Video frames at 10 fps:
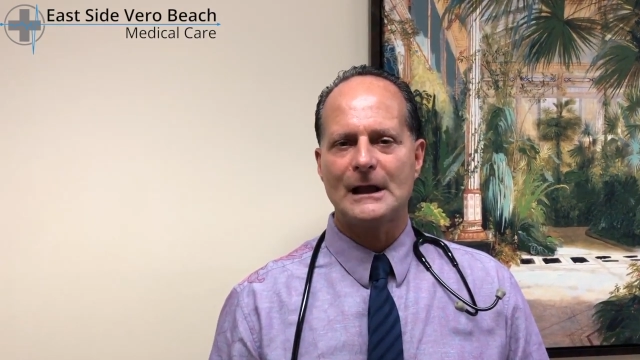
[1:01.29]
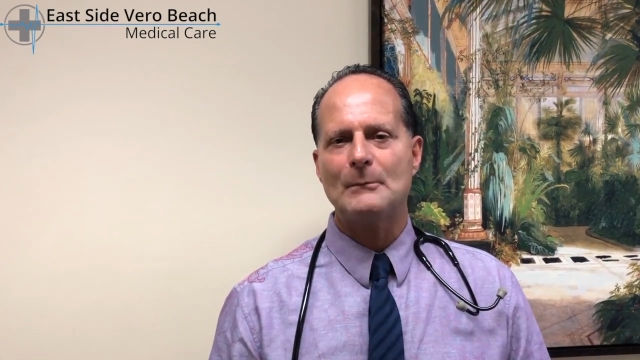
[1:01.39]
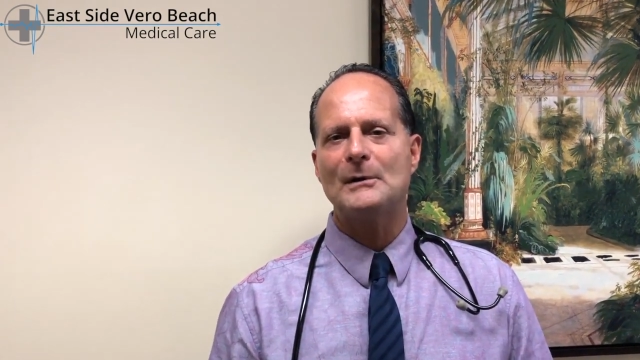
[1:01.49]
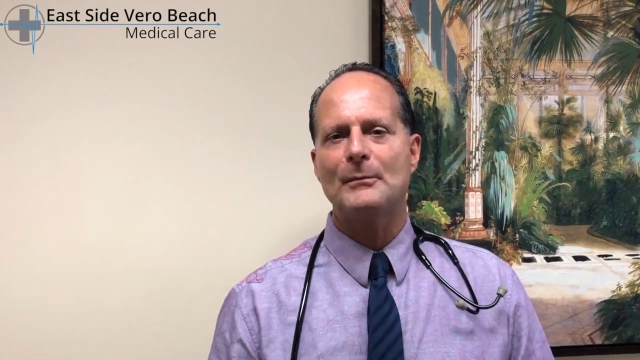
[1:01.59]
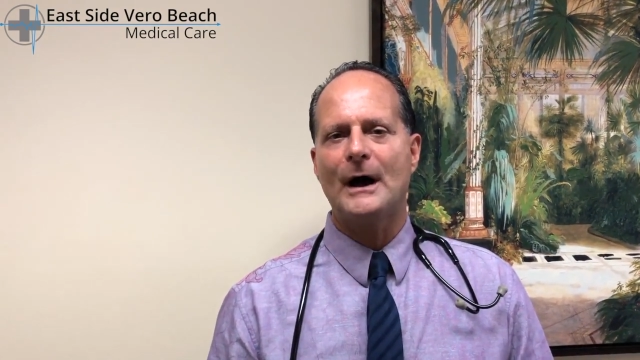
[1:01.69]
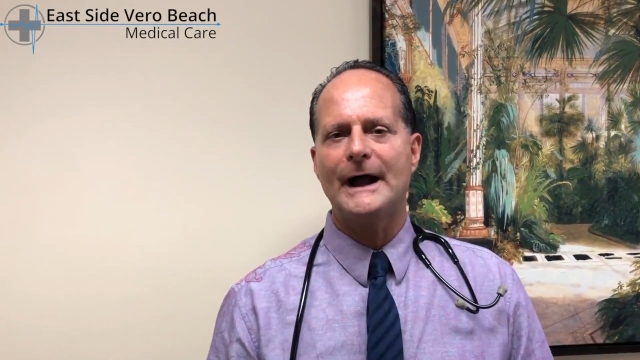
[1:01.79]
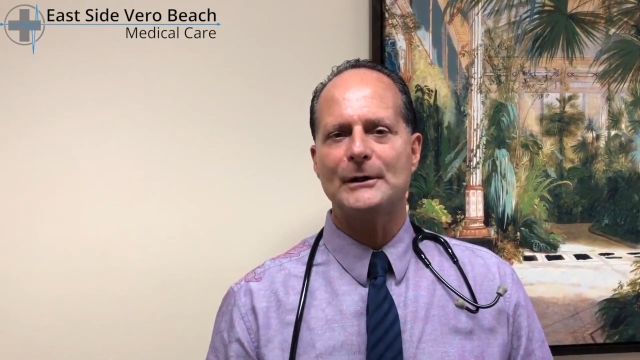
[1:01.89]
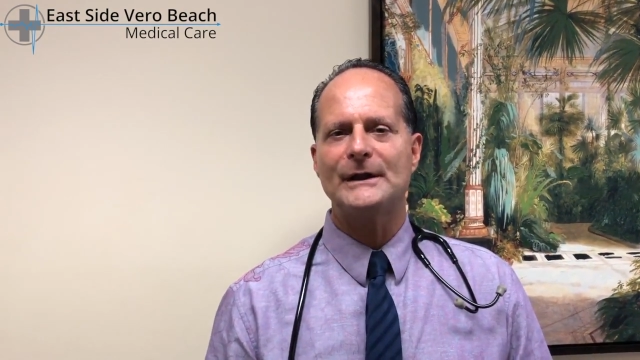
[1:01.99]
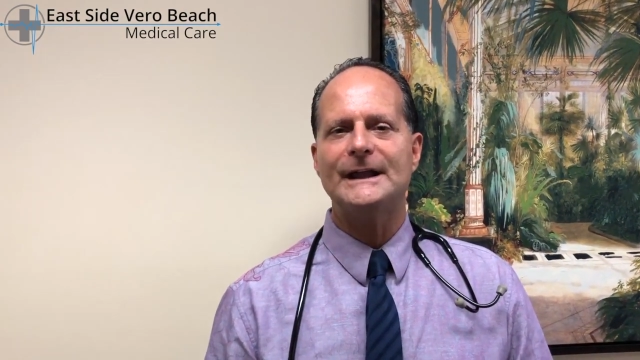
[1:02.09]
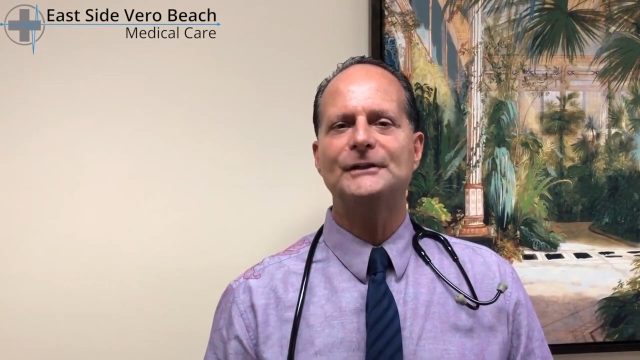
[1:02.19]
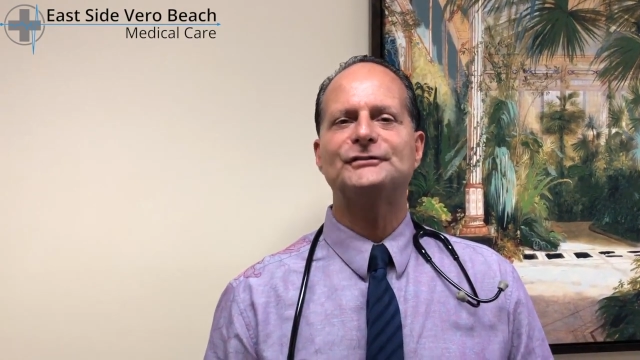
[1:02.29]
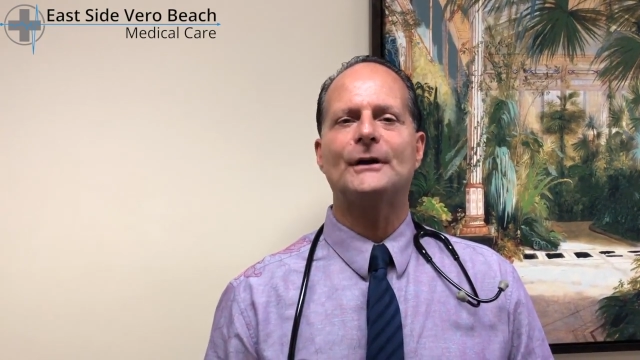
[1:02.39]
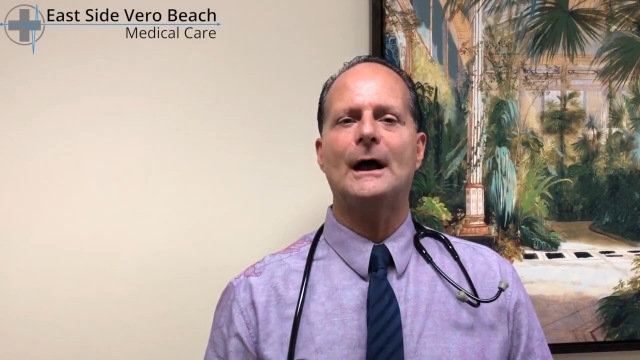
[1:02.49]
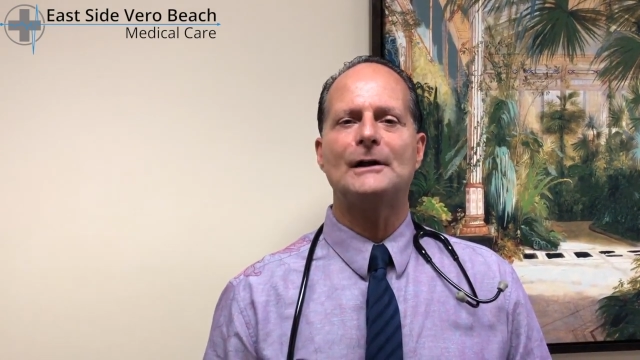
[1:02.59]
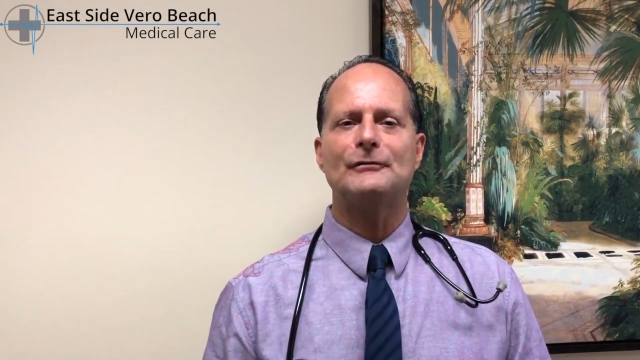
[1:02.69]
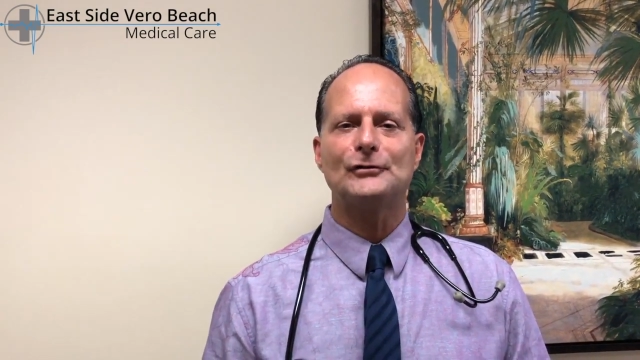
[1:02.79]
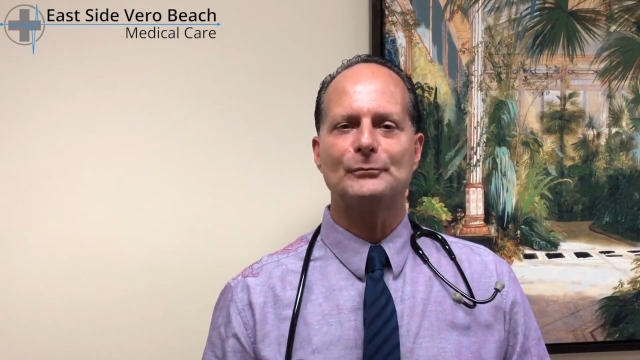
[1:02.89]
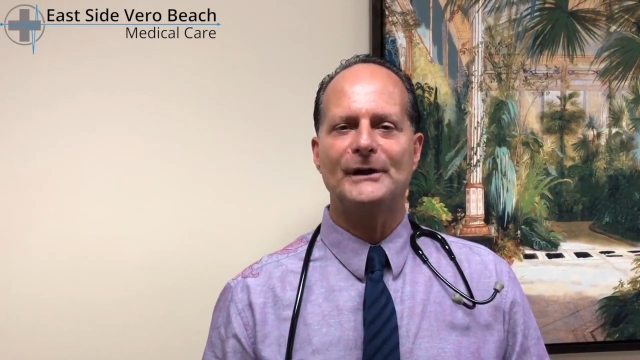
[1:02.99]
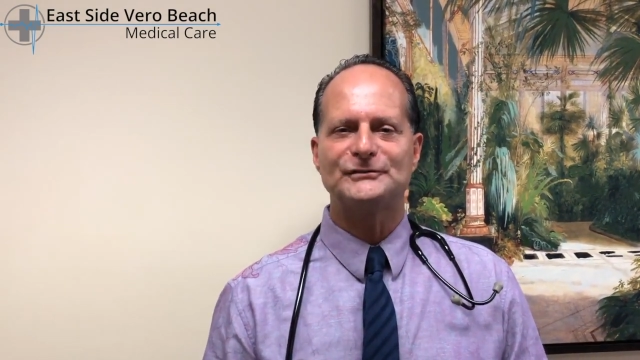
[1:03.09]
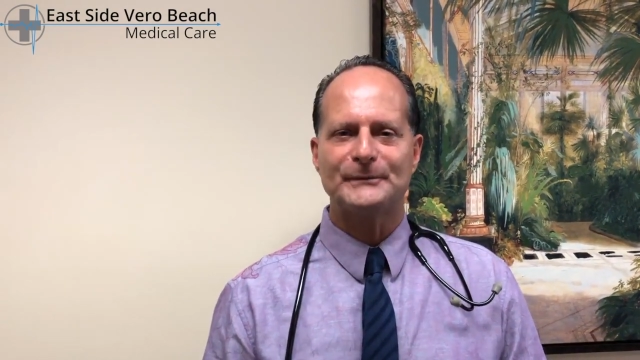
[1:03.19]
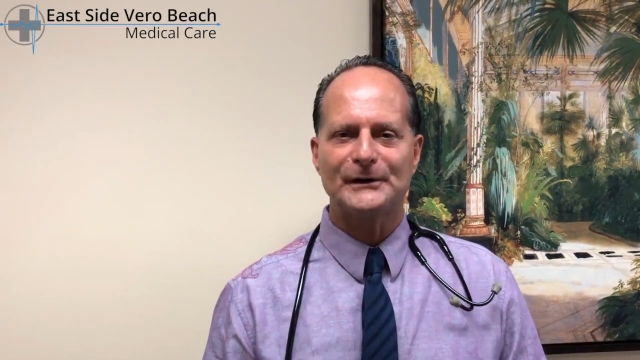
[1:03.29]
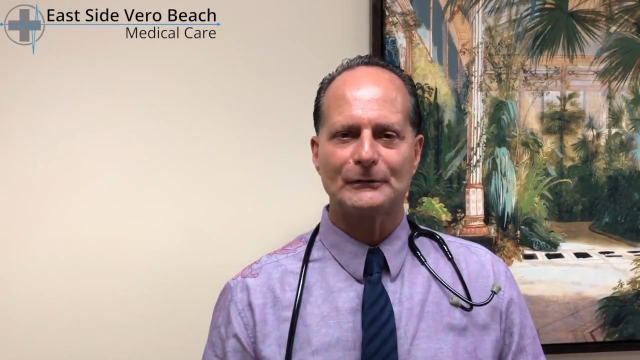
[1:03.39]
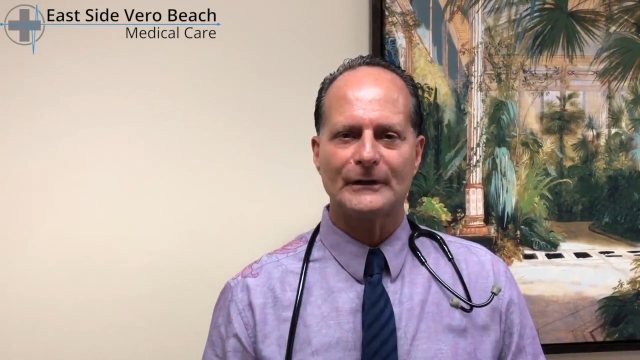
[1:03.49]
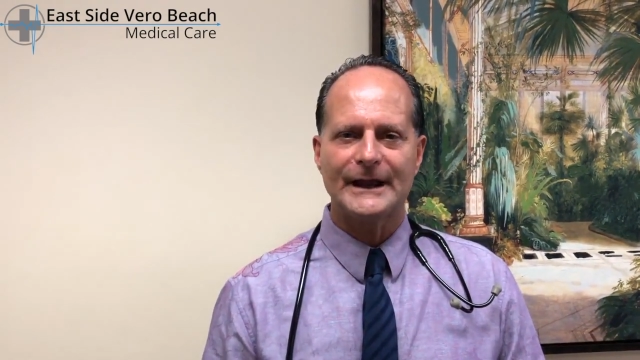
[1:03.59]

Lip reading: Come on by to Eastside Vero Beach Medical